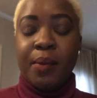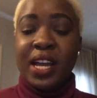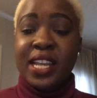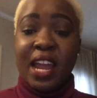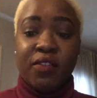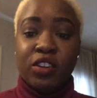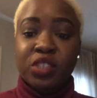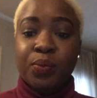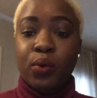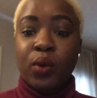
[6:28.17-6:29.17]
a
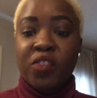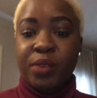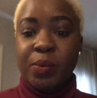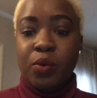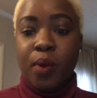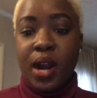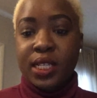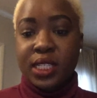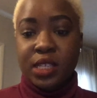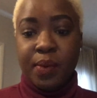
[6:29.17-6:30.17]
diverse pool of people
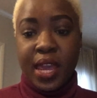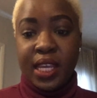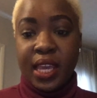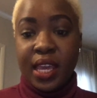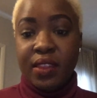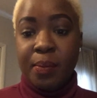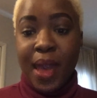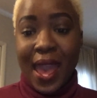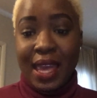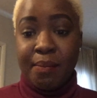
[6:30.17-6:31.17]
participating in the
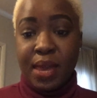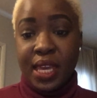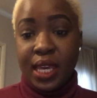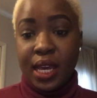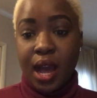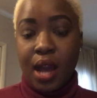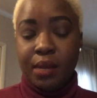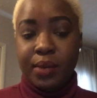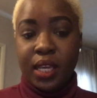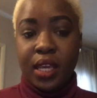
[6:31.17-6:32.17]
patent-making economy.